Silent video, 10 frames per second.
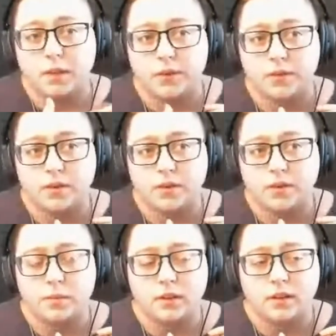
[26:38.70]
like
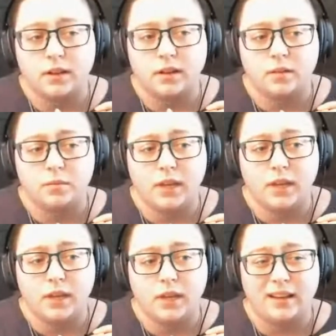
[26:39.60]
Microscope,
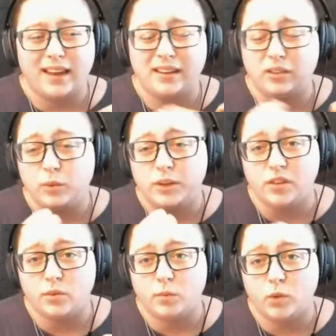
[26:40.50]
um, and I, I do
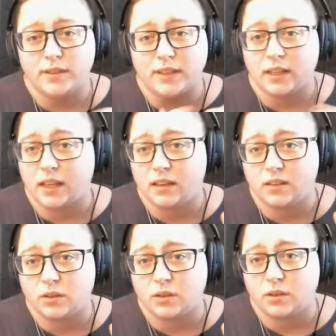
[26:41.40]
wish there were more
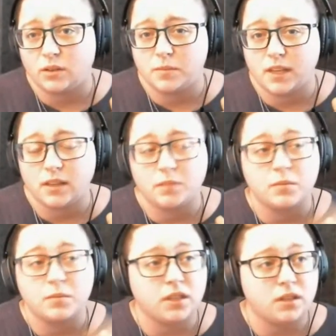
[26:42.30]
dedicated solo games like
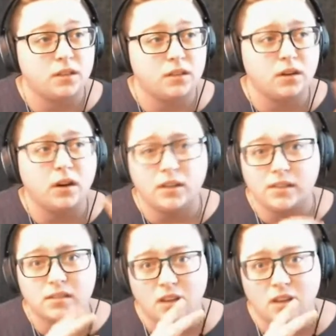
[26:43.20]
them, but there there
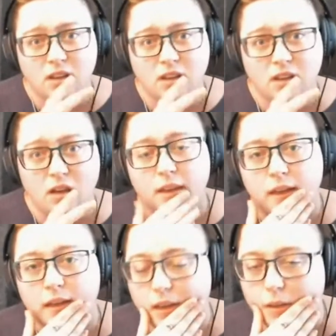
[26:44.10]
are some,
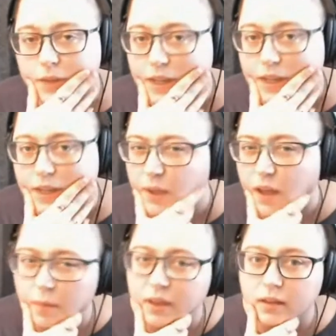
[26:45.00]
um, and
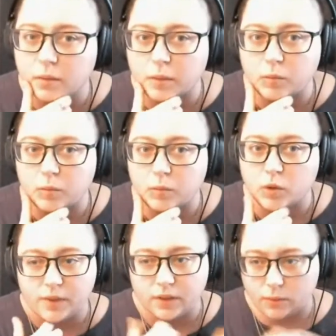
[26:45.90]
they're becoming a little bit more
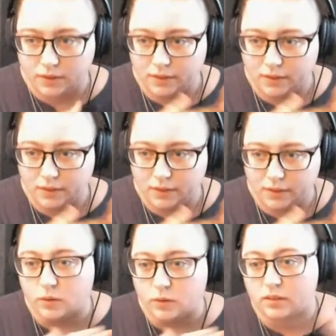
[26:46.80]
popular with the
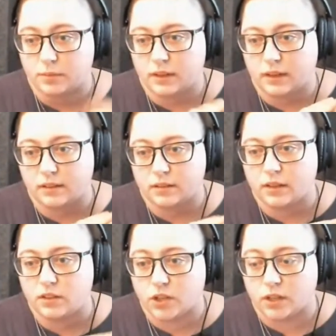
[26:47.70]
time that everyone is spending in
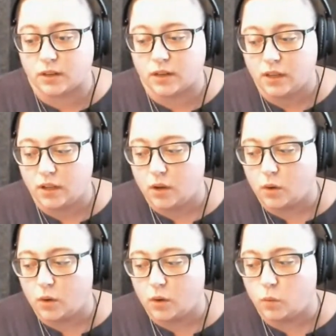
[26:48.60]
isolation,
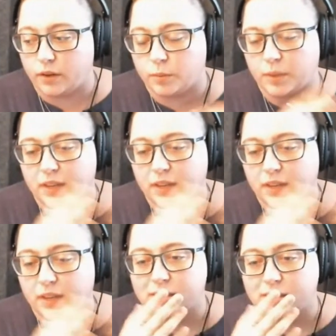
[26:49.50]
where you're
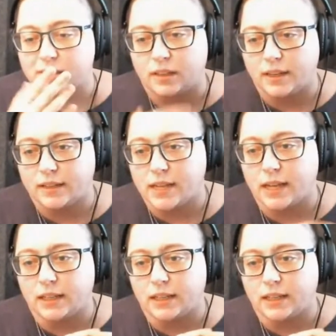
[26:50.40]
basically like
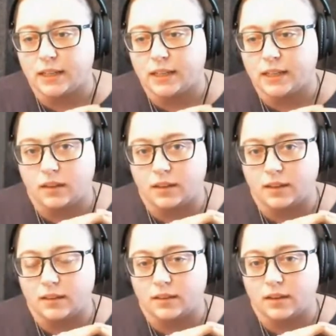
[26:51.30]
telling
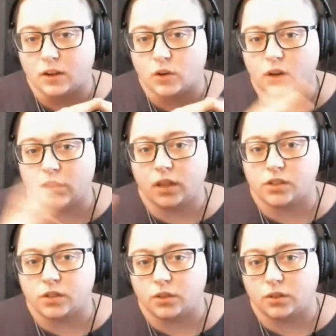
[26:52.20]
a, a
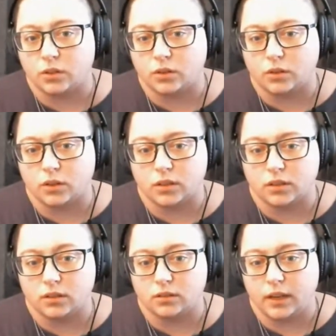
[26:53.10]
chronological
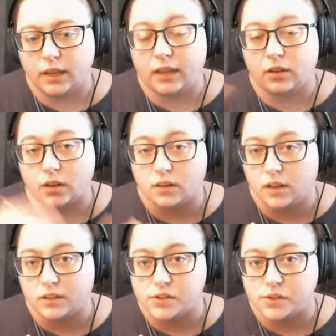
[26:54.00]
or a
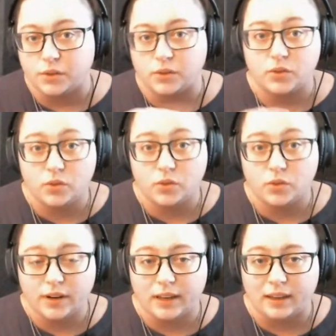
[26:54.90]
chronological
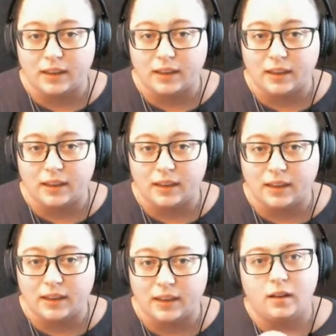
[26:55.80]
story,
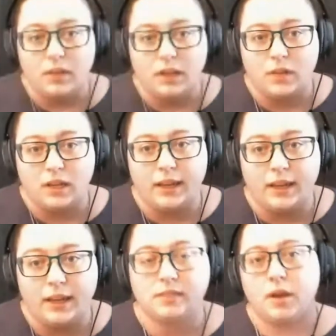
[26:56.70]
um,
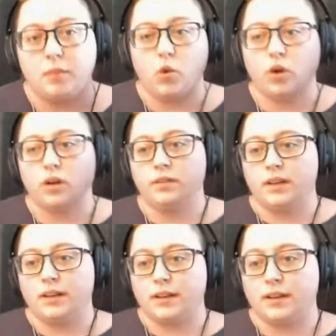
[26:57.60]
and it's more of
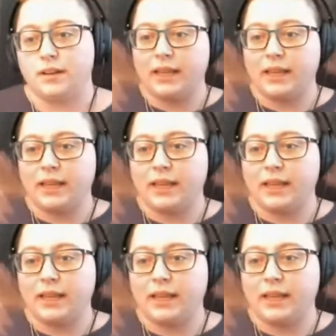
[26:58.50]
a
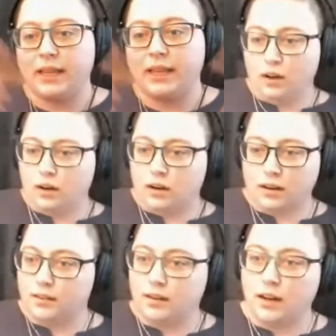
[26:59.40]
complex like big
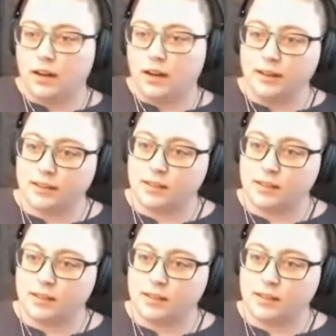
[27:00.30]
arc, not